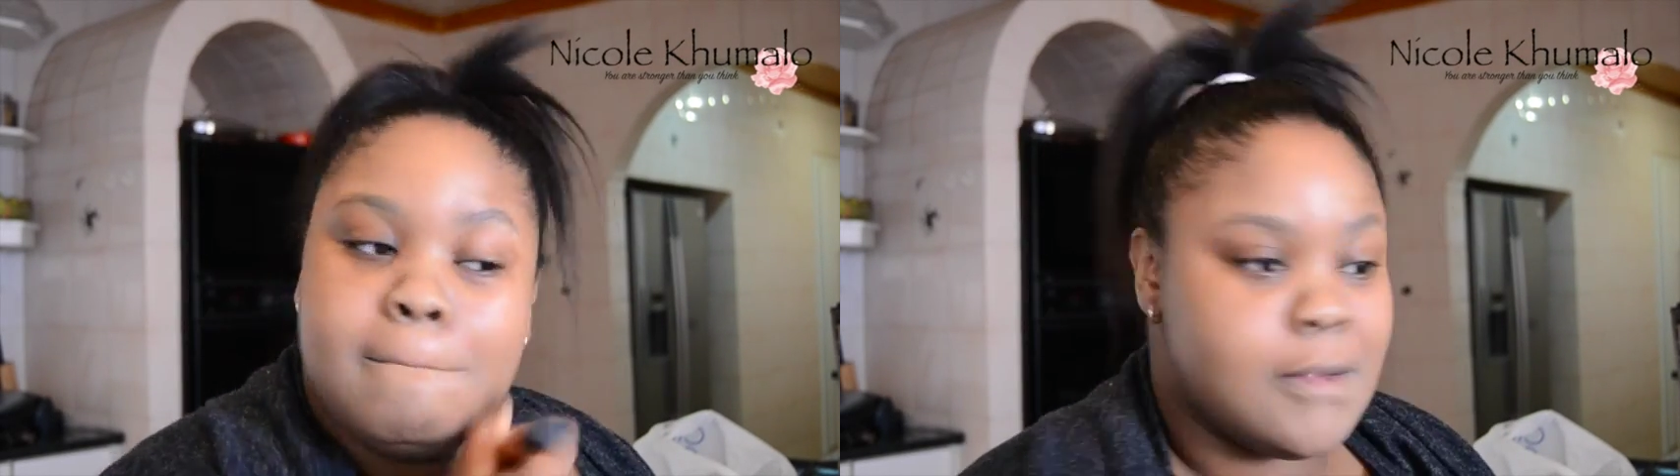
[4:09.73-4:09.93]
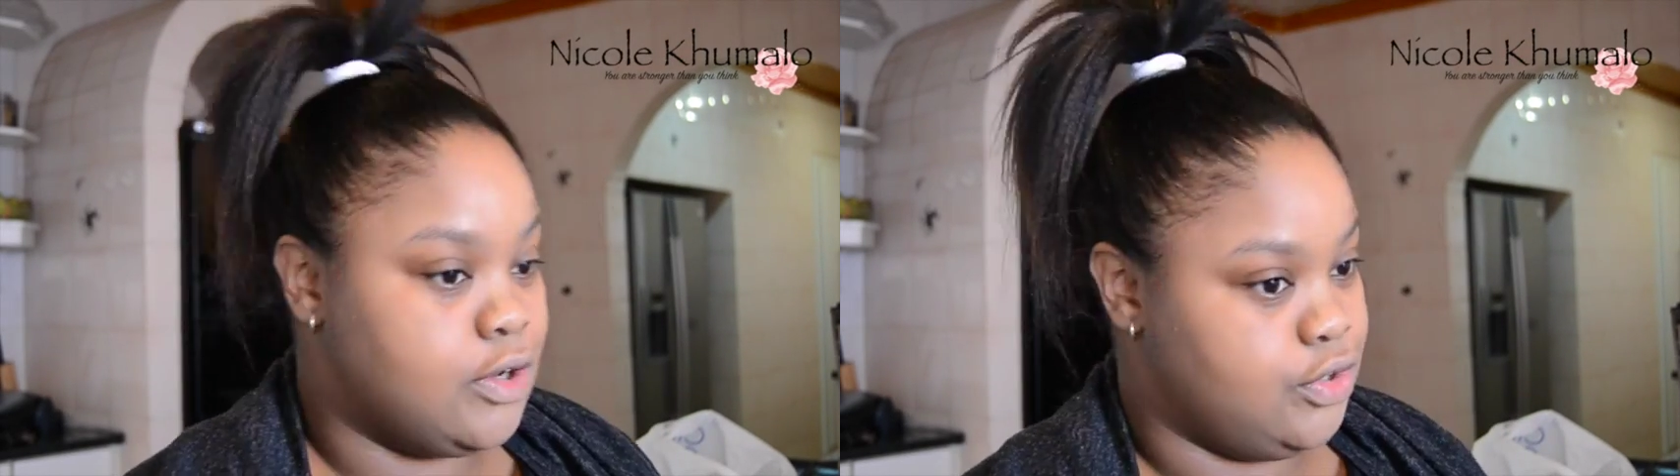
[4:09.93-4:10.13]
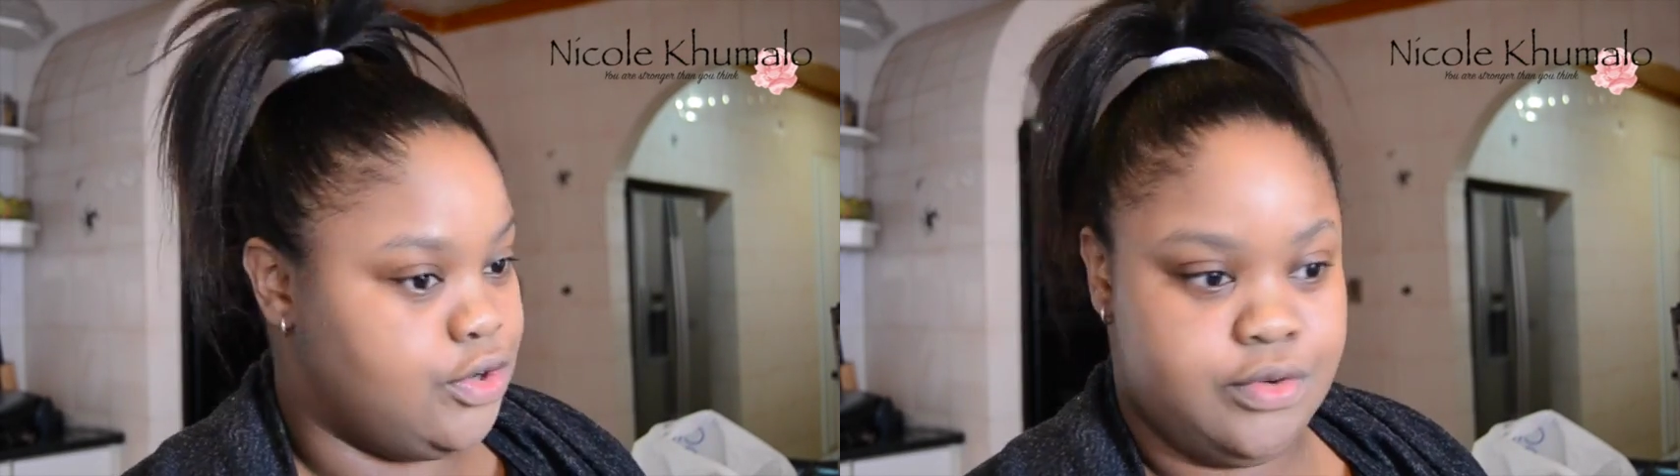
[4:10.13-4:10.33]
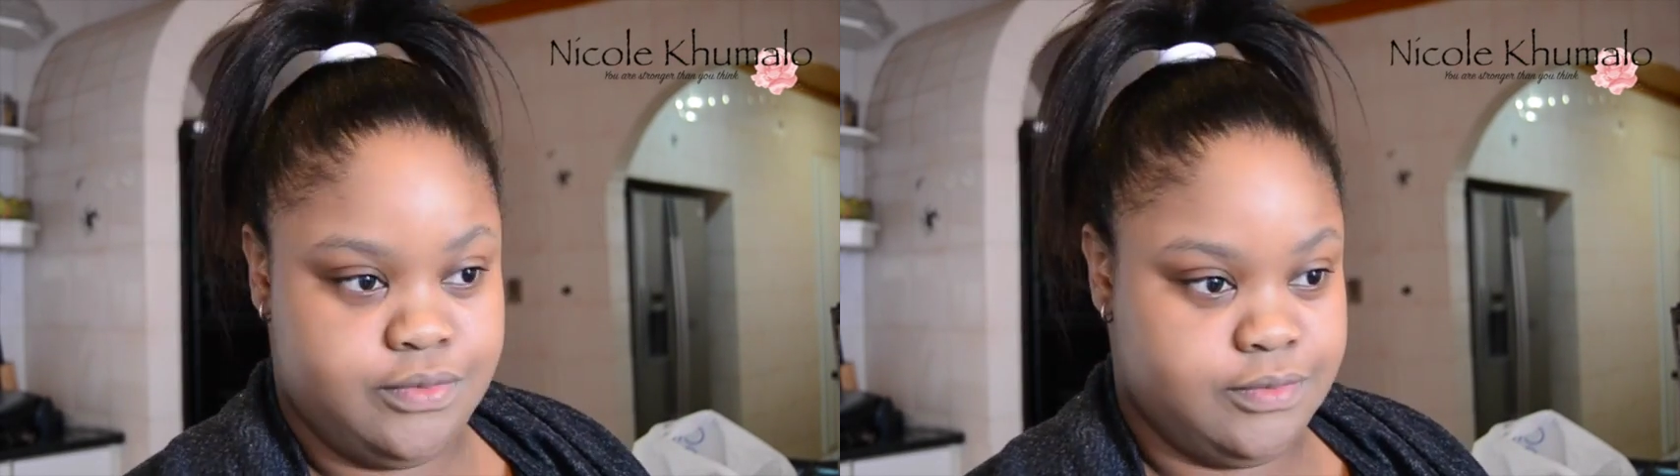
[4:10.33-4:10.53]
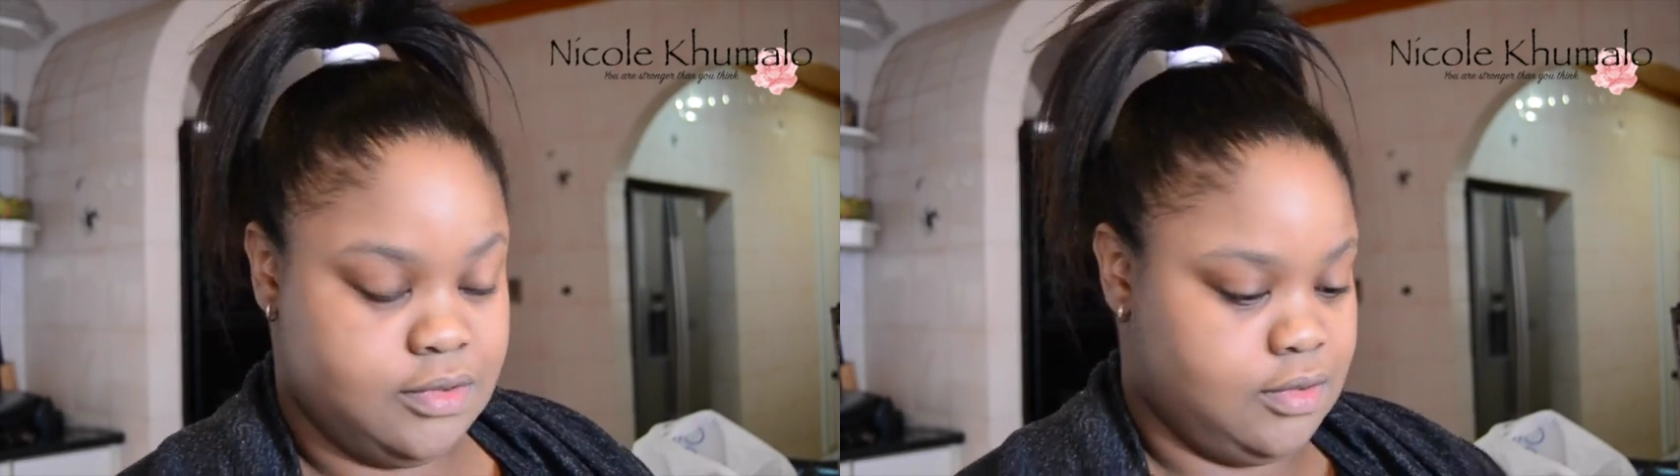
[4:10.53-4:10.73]
you just
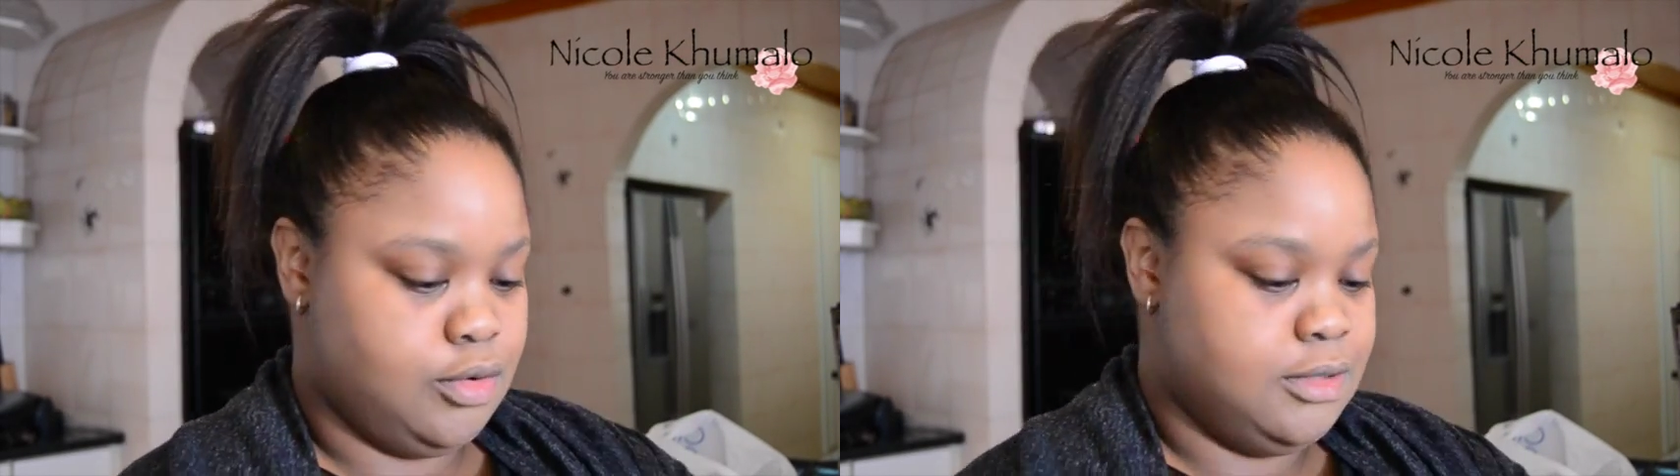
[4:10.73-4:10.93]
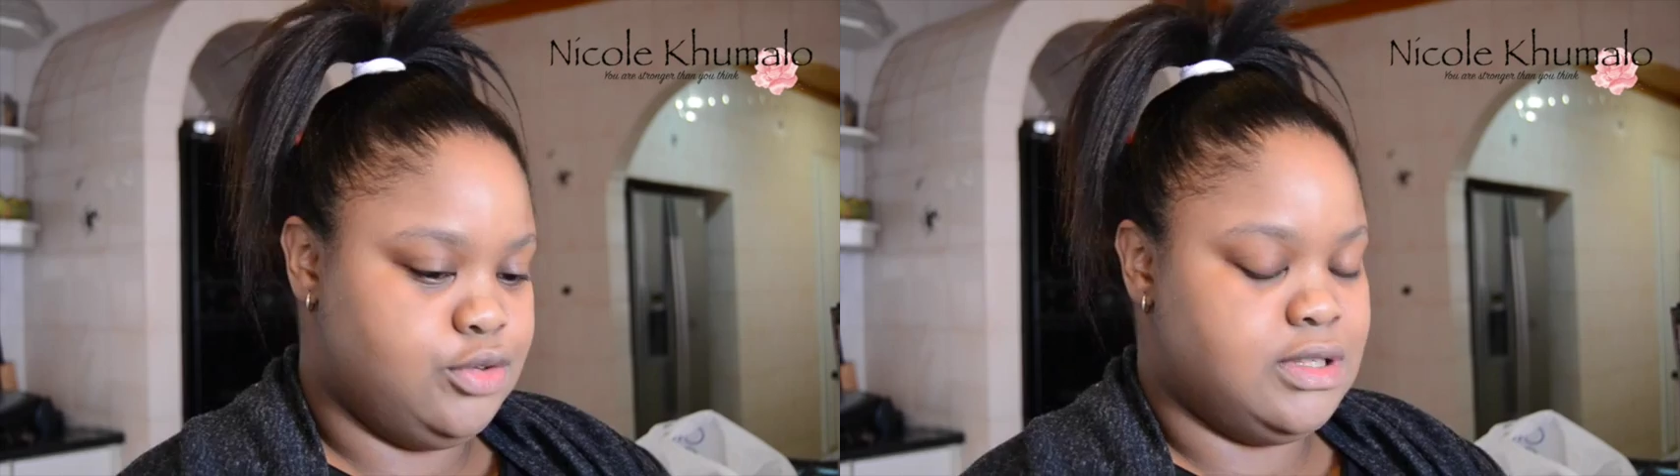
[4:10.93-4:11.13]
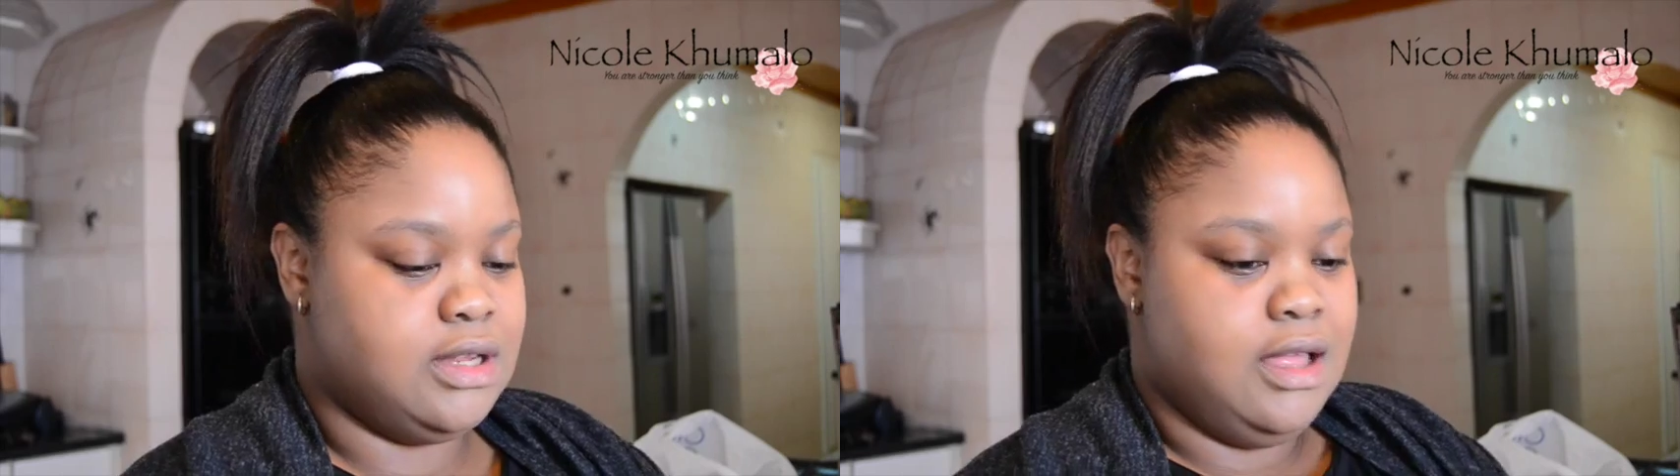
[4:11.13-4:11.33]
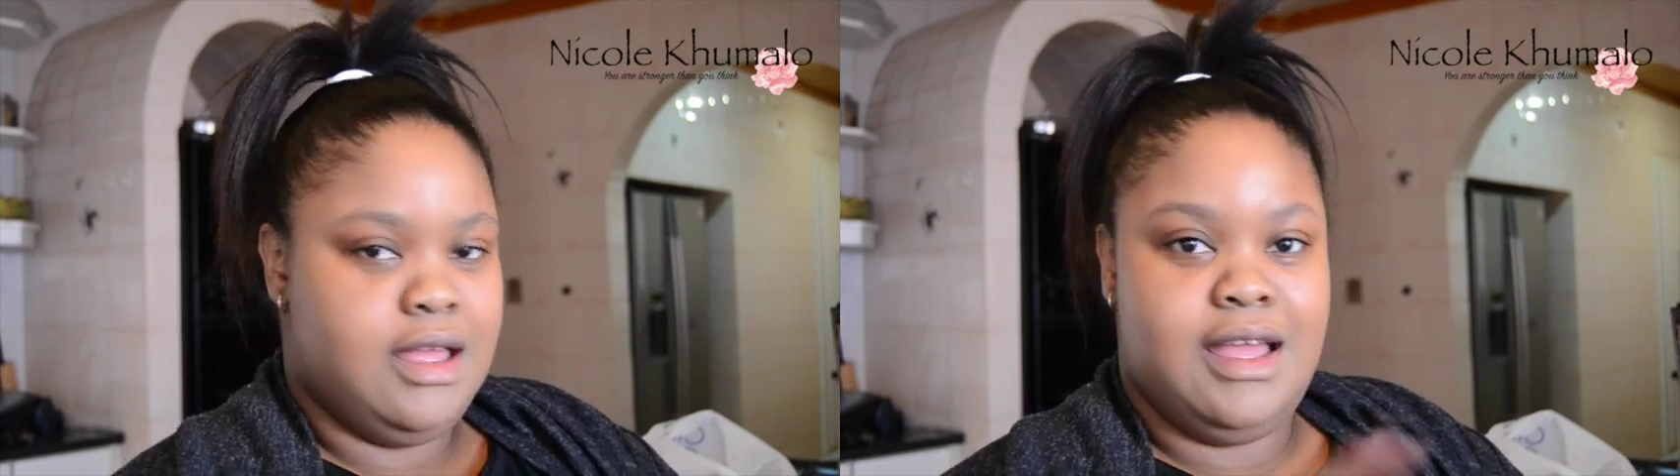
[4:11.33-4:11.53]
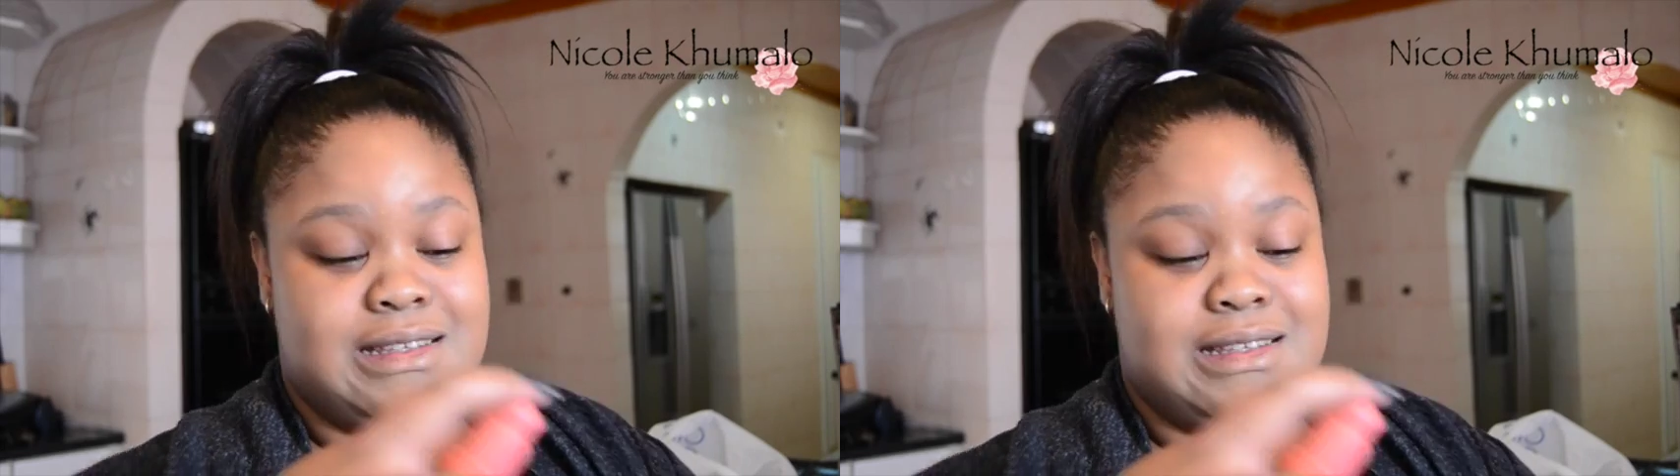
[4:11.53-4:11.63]
set it with your powder.